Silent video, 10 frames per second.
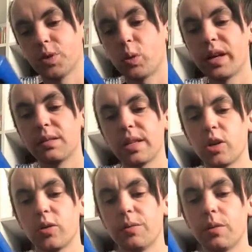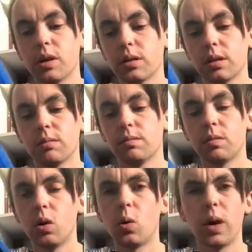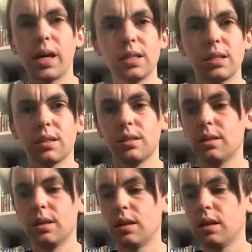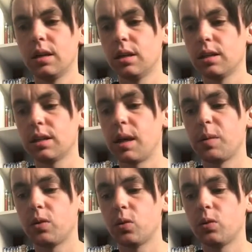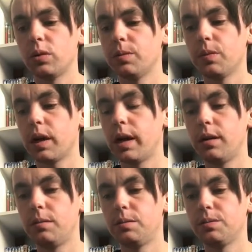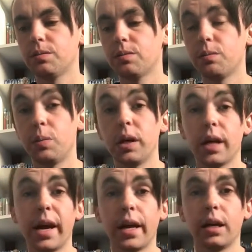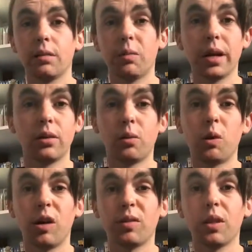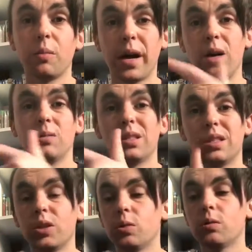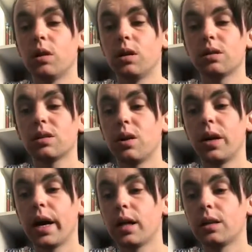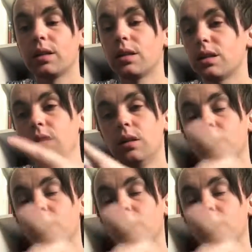20th Century Fox always seem to do it. But yeah, when it arrived in the mail it was still locked, so I had to